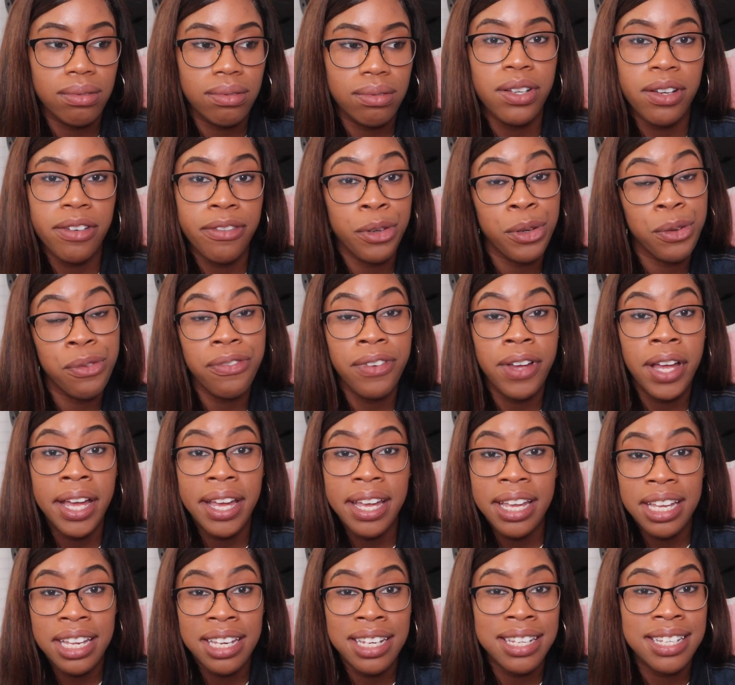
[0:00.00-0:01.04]
So if you
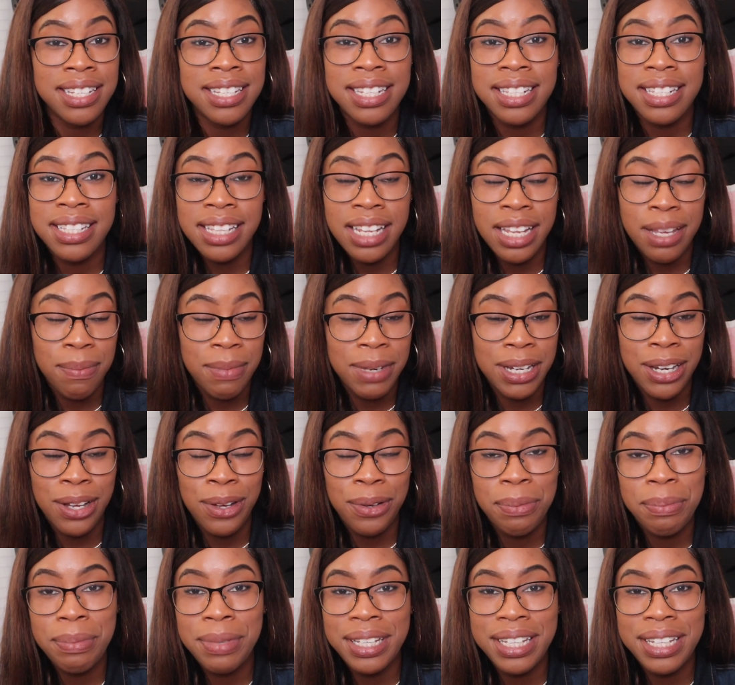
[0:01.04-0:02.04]
find any, just let me know,